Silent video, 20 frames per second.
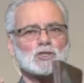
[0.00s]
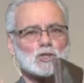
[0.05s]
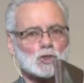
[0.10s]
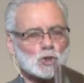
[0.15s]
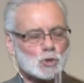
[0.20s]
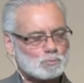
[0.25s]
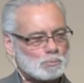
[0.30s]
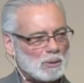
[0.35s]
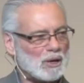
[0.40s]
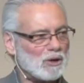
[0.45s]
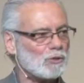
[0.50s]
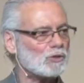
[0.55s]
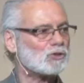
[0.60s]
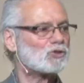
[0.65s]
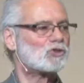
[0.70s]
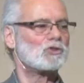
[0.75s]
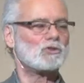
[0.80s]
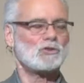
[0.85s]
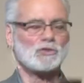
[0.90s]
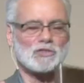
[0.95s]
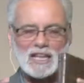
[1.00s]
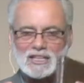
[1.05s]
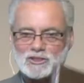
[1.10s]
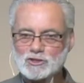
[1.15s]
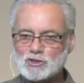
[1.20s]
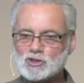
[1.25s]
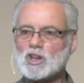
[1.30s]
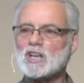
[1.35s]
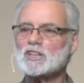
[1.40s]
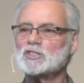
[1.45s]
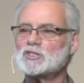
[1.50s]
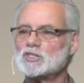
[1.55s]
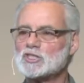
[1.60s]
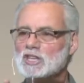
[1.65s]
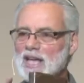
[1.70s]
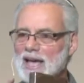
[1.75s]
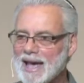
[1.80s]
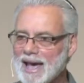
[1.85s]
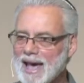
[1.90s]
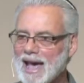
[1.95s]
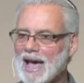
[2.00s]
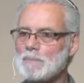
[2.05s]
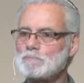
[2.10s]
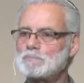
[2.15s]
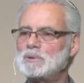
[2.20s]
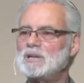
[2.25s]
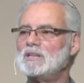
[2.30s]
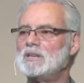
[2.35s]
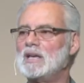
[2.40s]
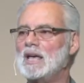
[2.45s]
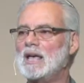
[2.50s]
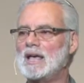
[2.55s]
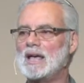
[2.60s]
spiritual that just happened,